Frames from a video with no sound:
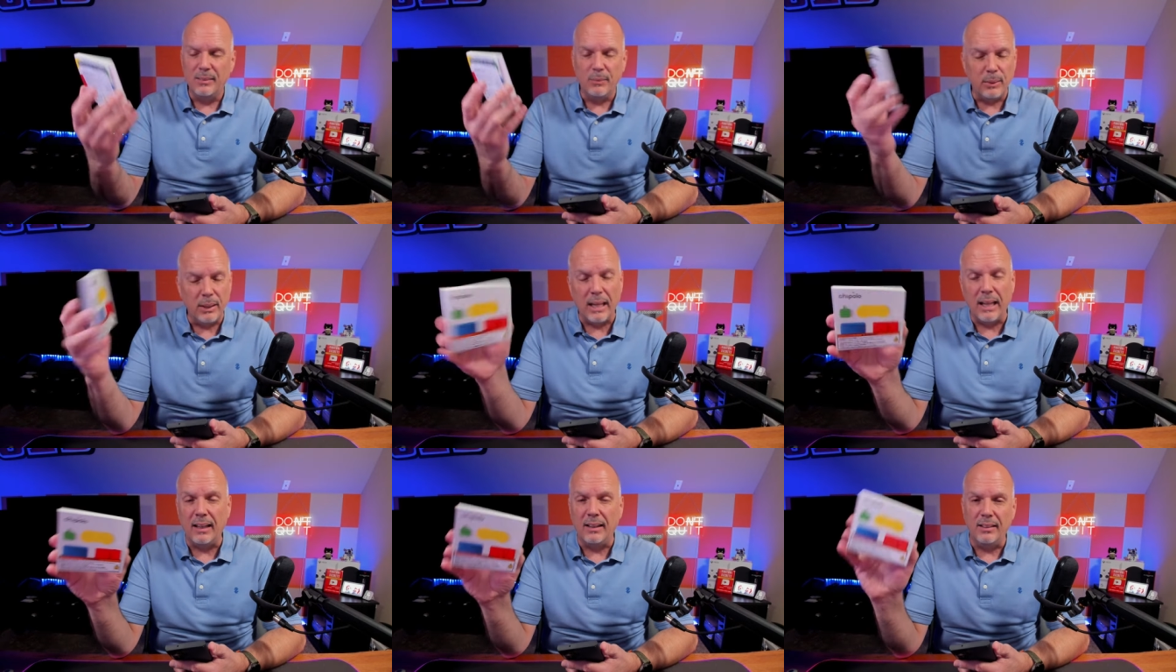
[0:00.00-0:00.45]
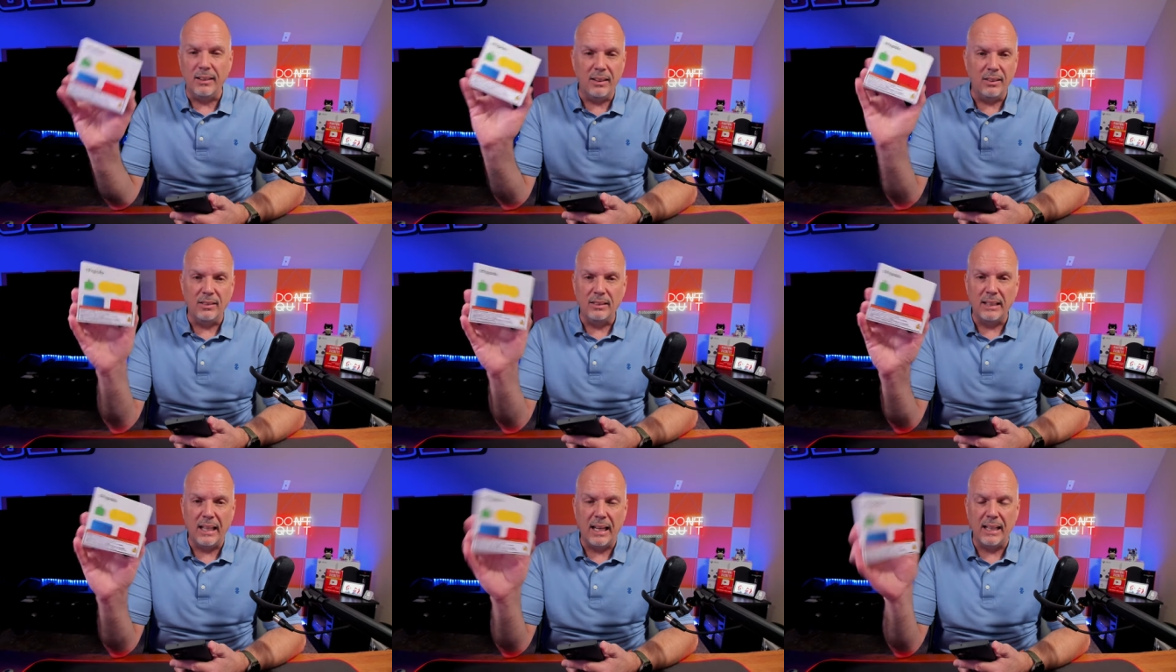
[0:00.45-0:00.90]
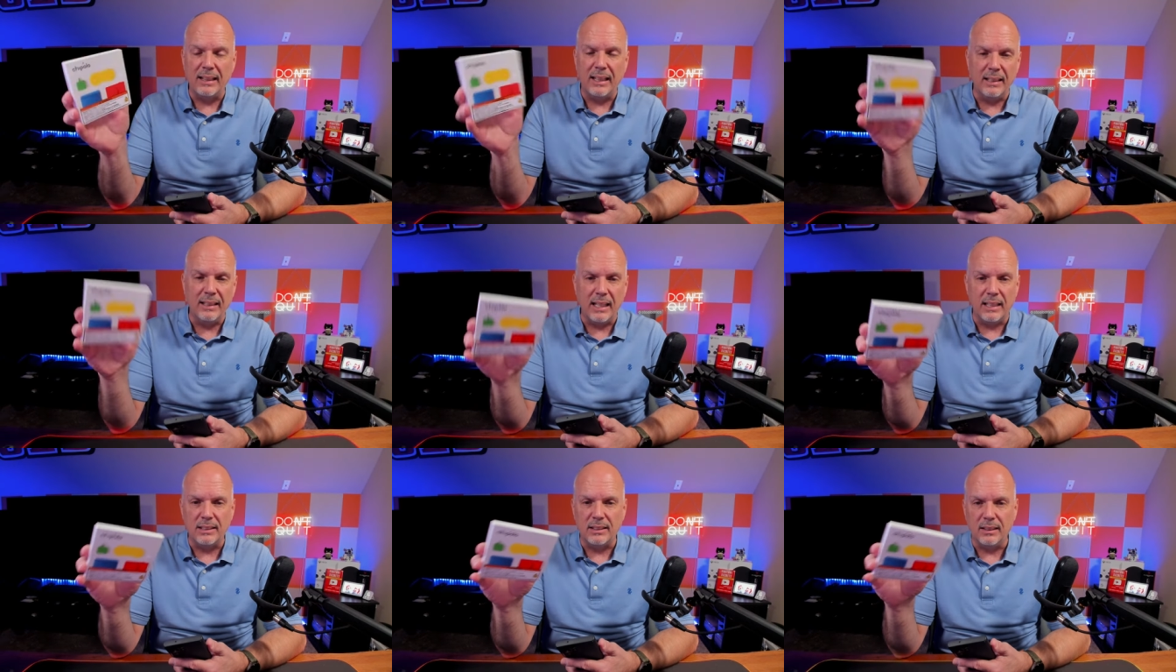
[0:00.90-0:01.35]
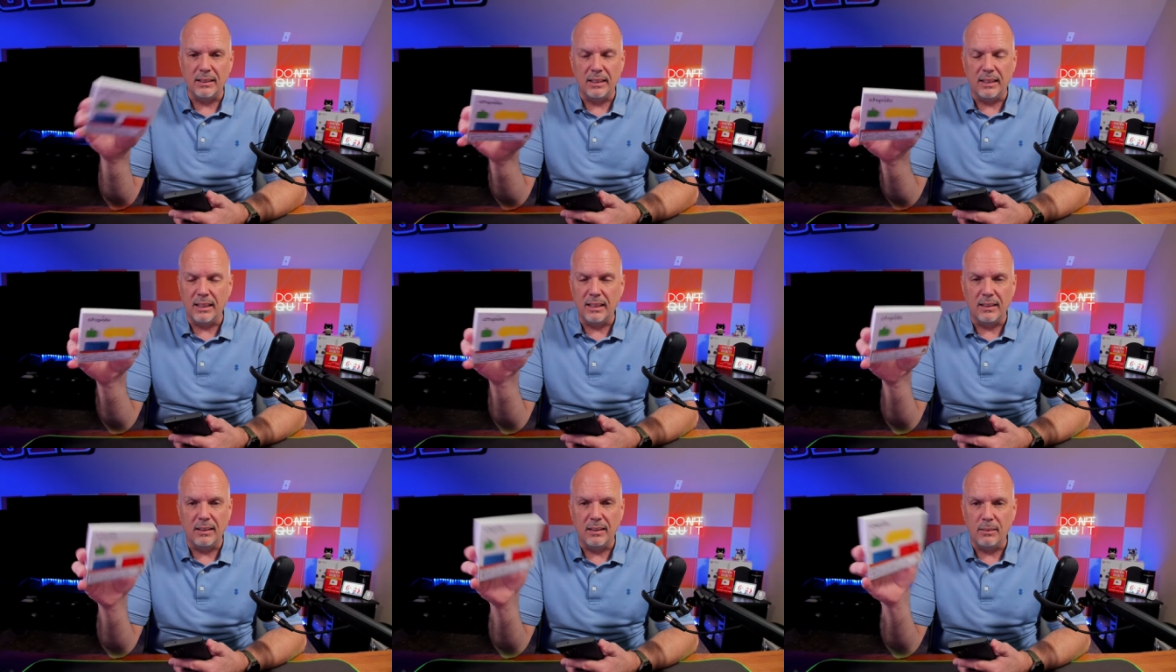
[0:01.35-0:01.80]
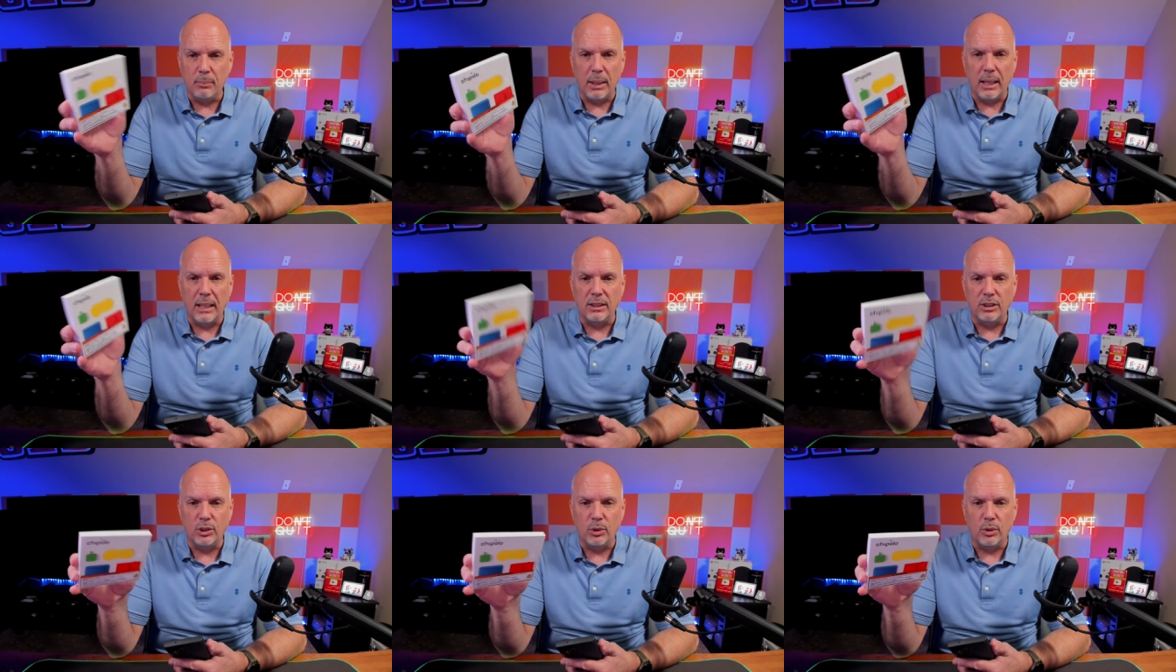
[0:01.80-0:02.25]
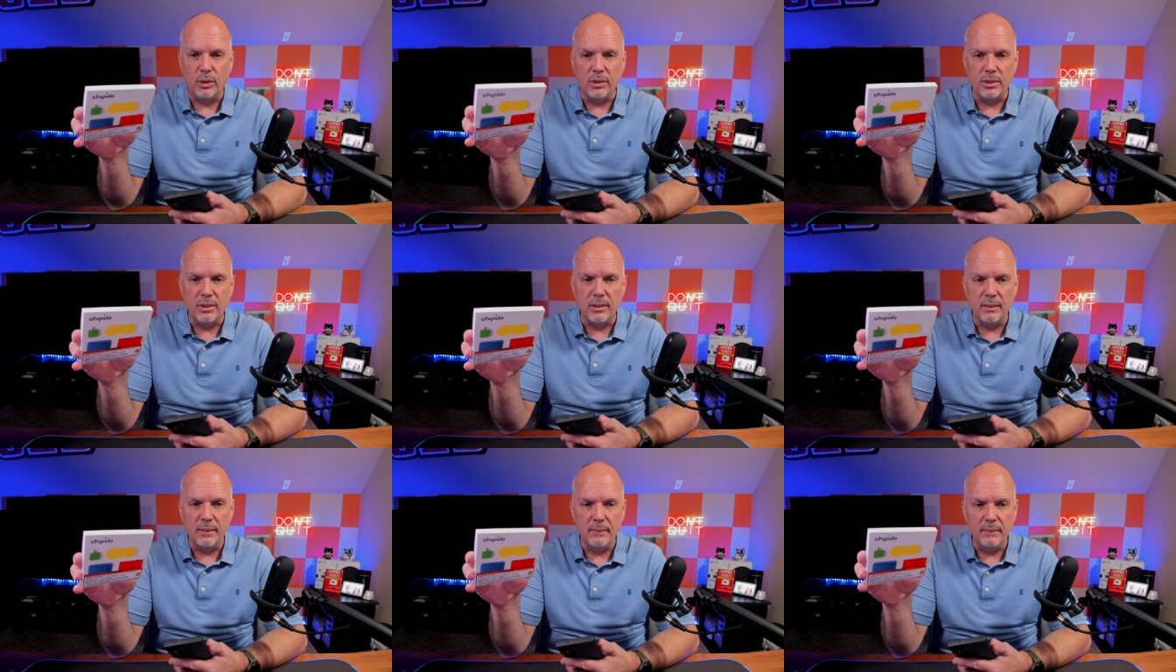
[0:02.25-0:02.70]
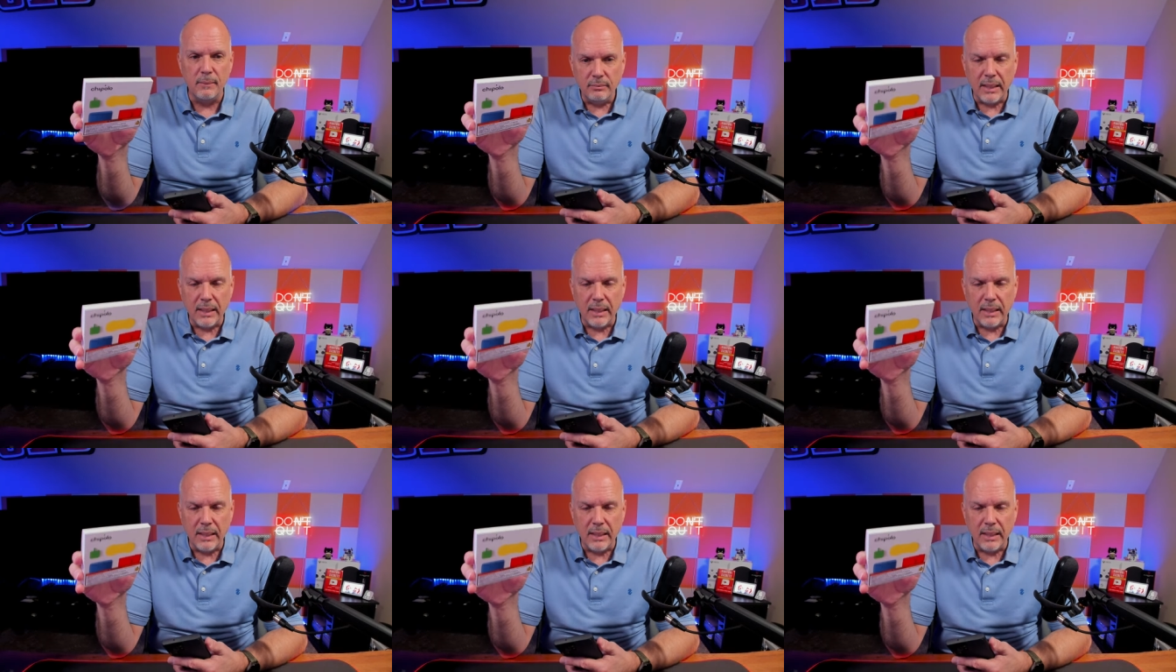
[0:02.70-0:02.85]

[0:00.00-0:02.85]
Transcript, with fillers: But I don't know. I think that's again a bad choice.